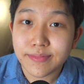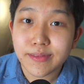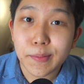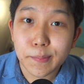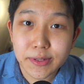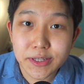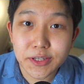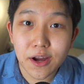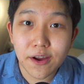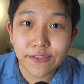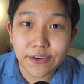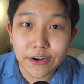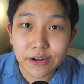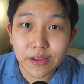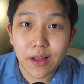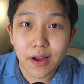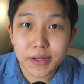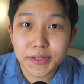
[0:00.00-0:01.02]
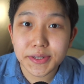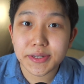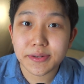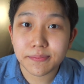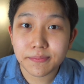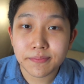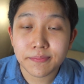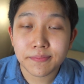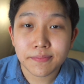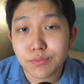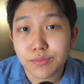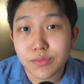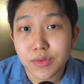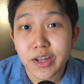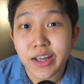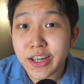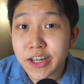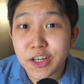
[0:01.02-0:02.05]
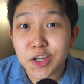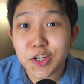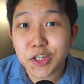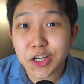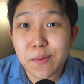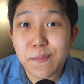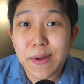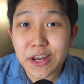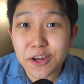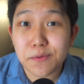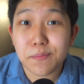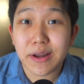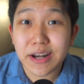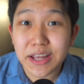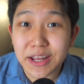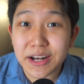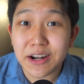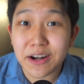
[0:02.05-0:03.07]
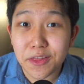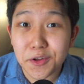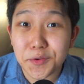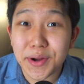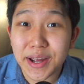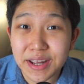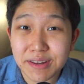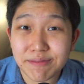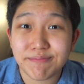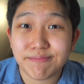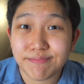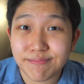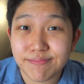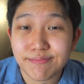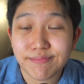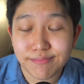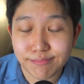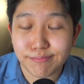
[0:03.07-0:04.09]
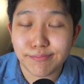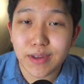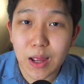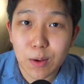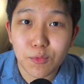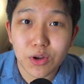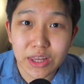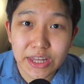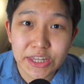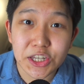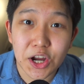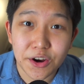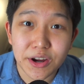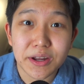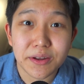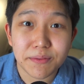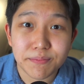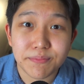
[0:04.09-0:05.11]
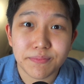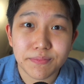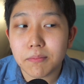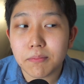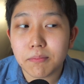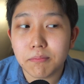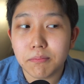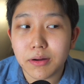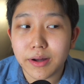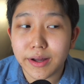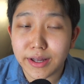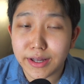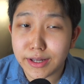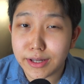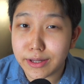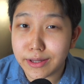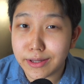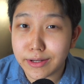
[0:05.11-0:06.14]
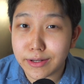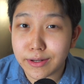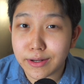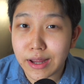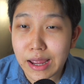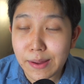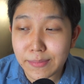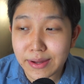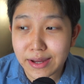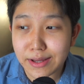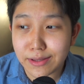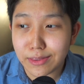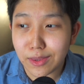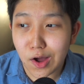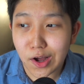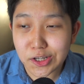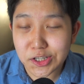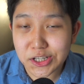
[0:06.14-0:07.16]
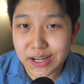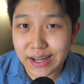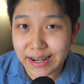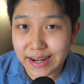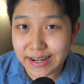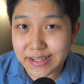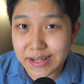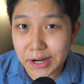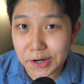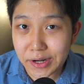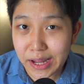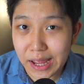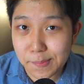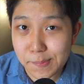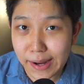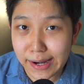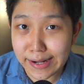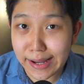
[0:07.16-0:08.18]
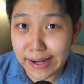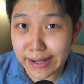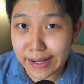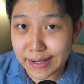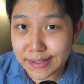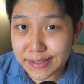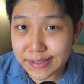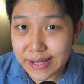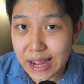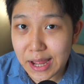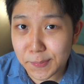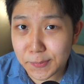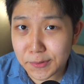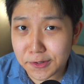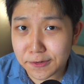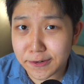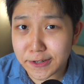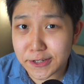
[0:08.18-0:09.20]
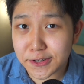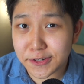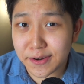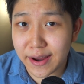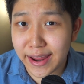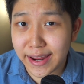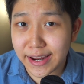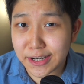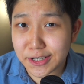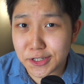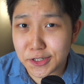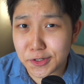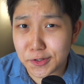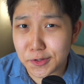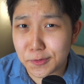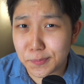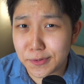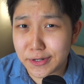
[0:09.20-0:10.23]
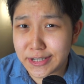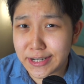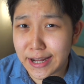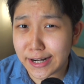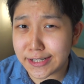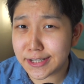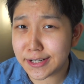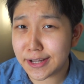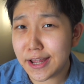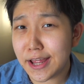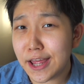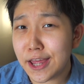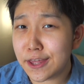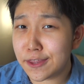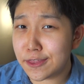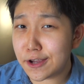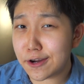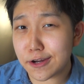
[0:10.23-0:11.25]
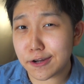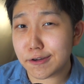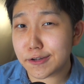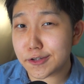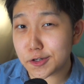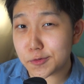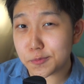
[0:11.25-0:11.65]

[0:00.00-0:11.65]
I'm sorry for your loss. You should have made your money in another way. I'm really sorry. But, launching an entire campaign against Apple for trying to protect their users'